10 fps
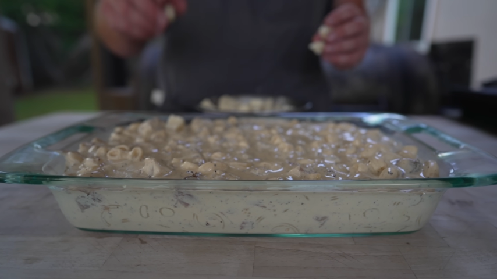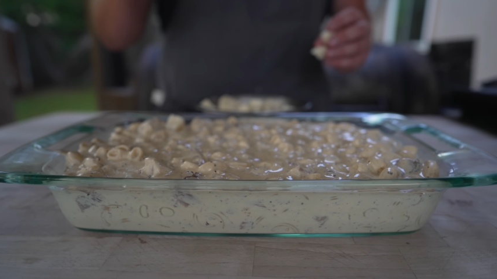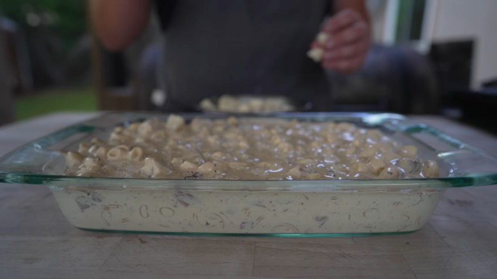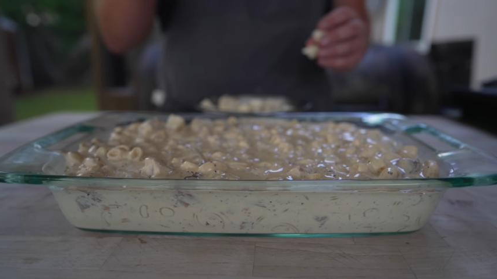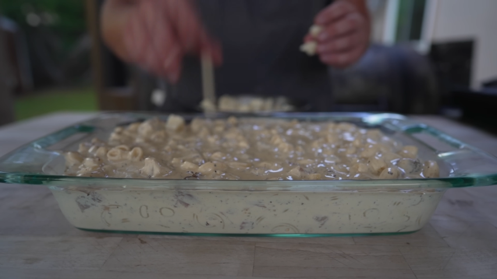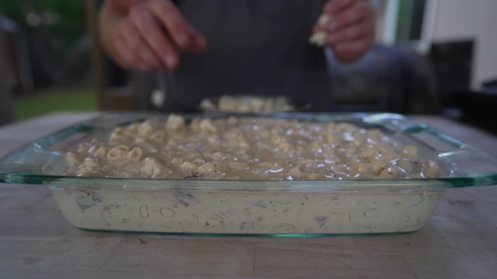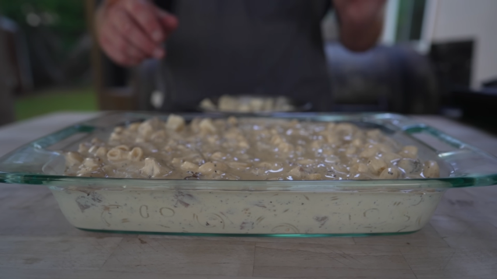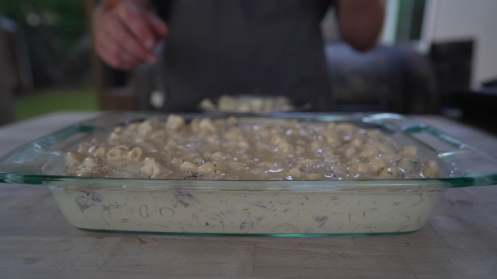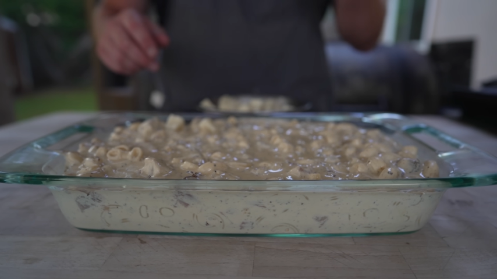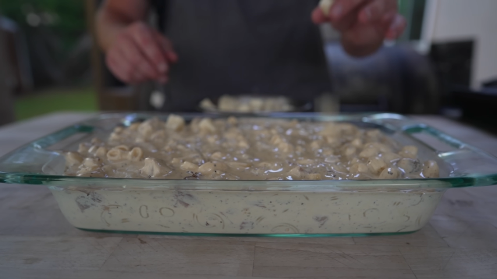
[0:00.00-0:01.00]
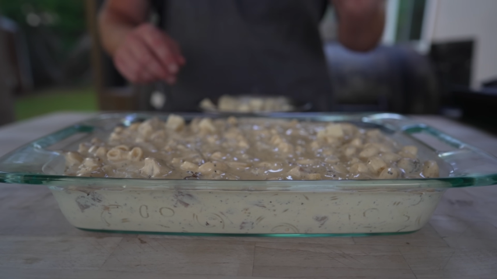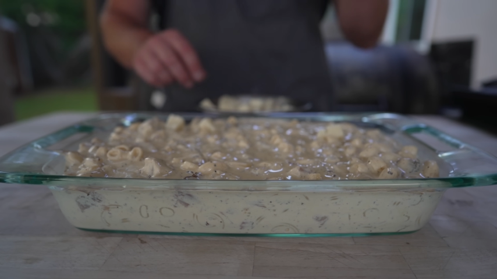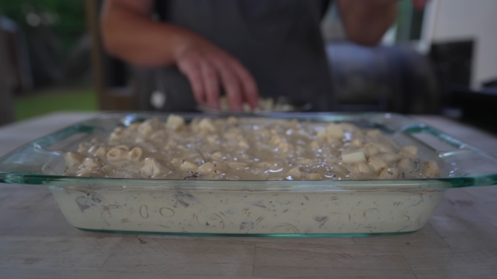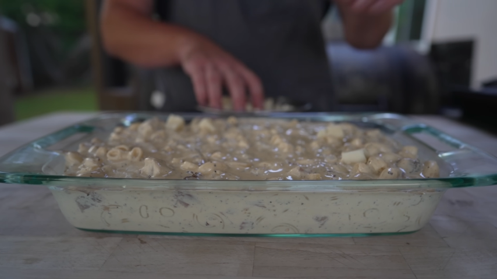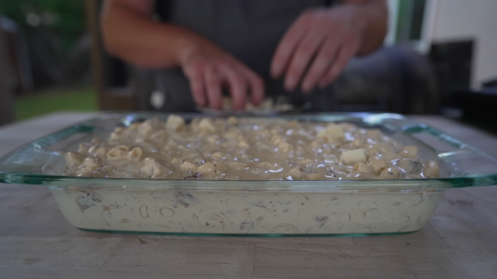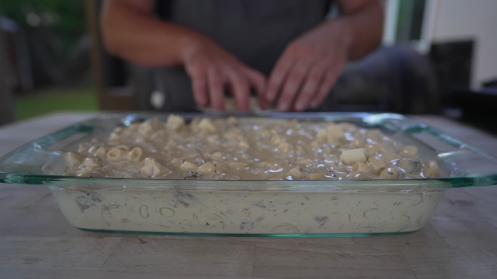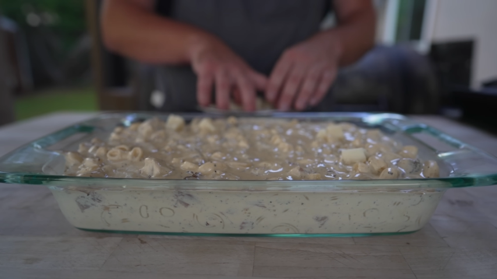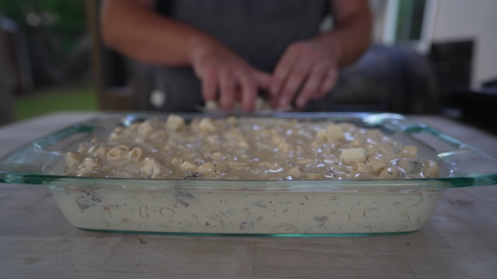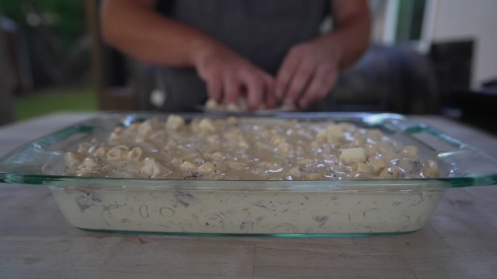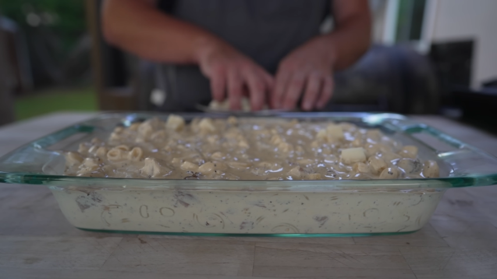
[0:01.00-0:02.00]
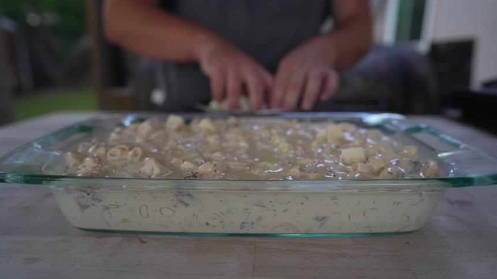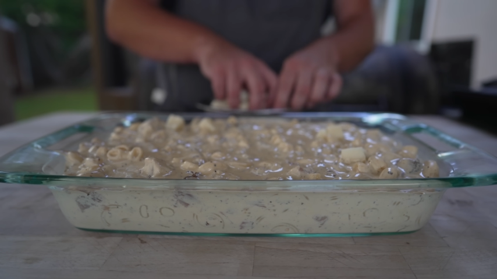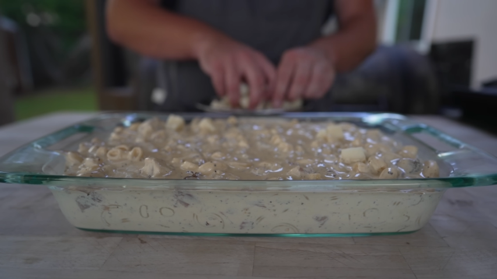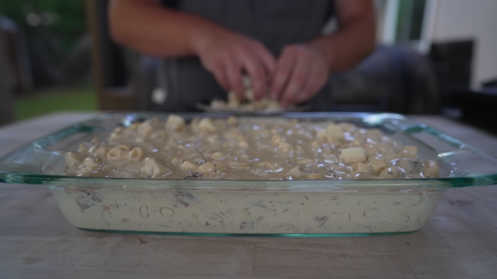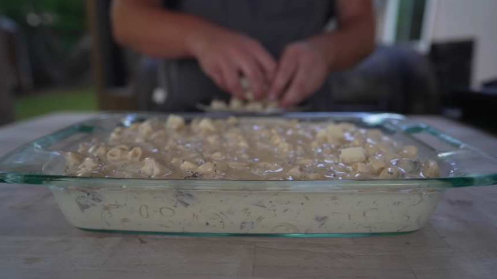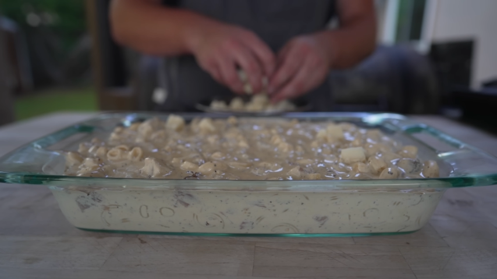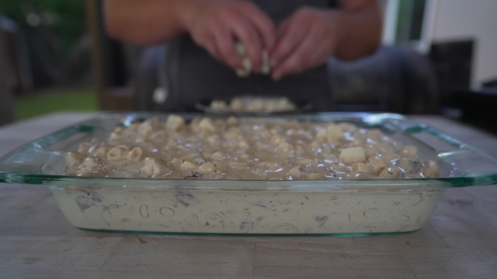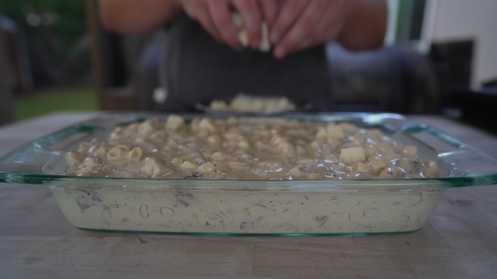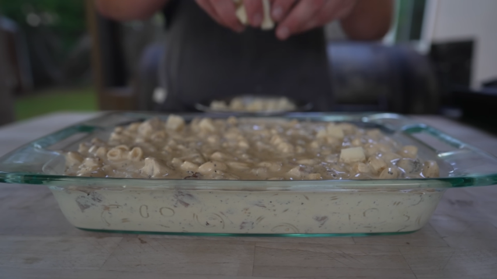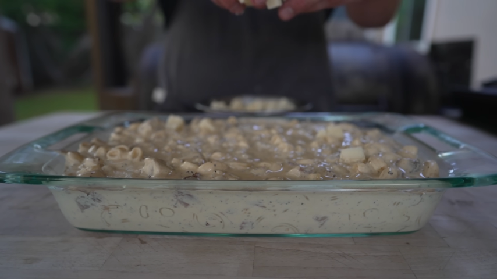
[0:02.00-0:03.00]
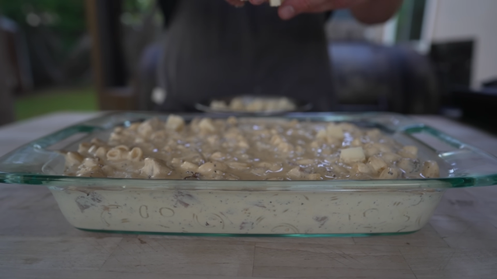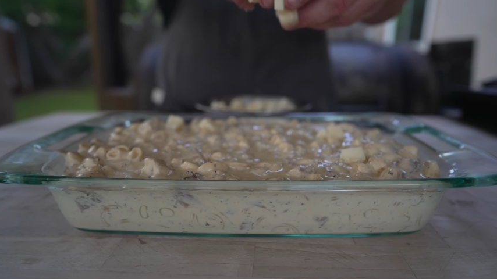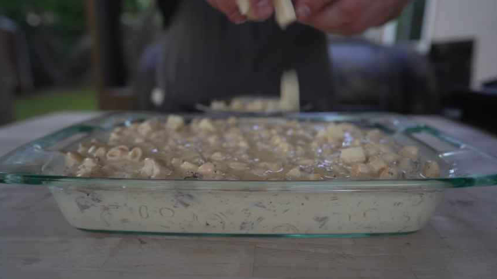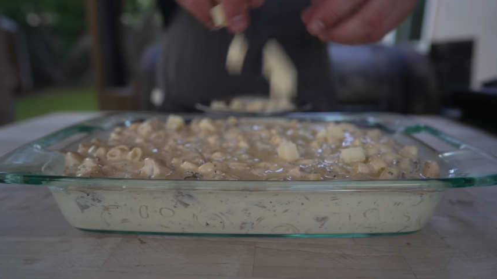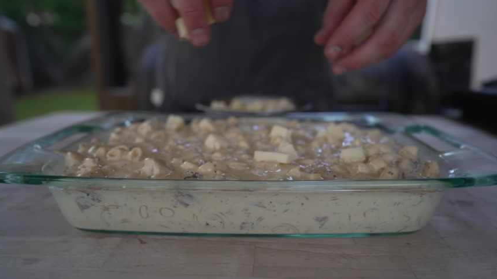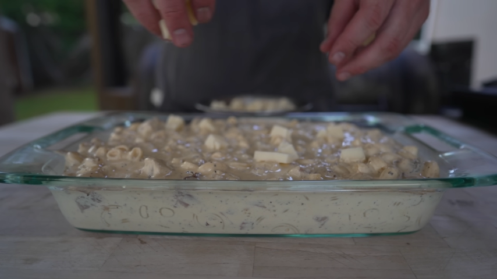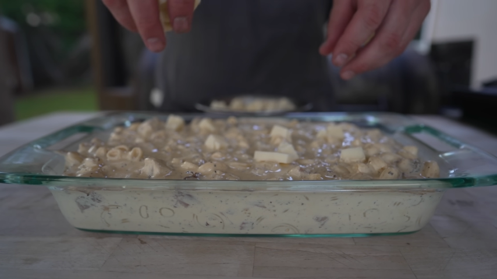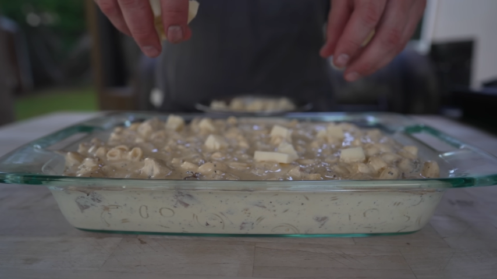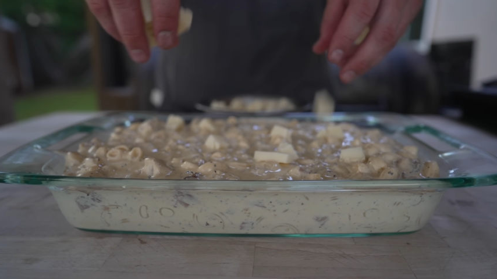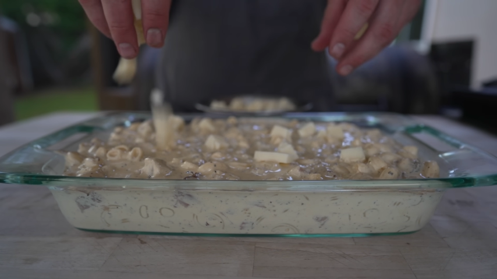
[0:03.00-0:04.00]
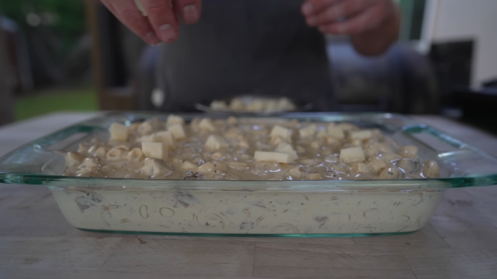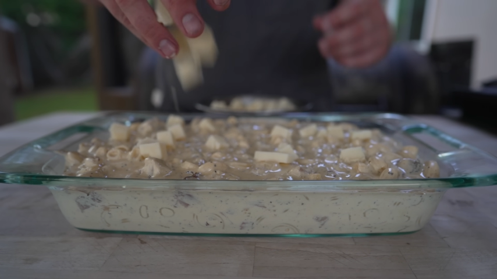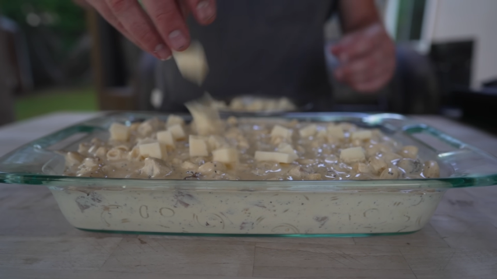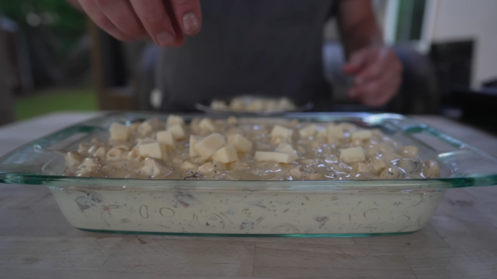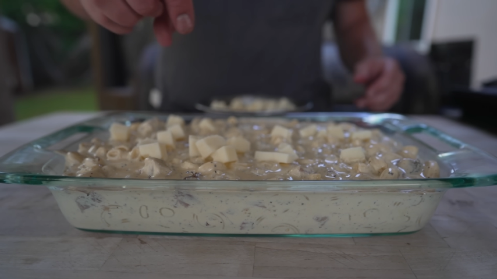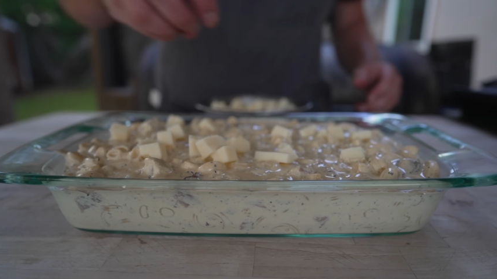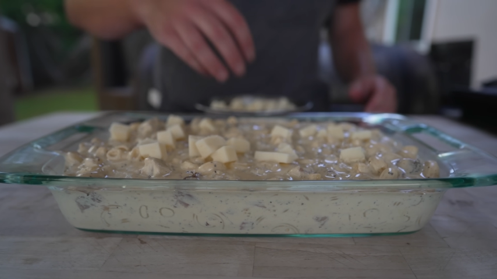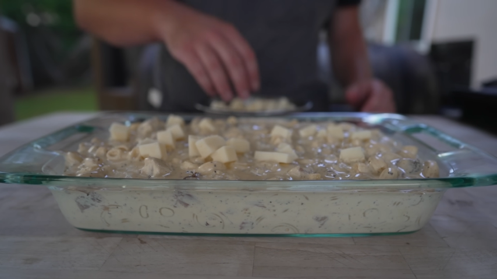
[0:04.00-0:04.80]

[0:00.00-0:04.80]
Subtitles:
No face is visible, so there are no lips to read.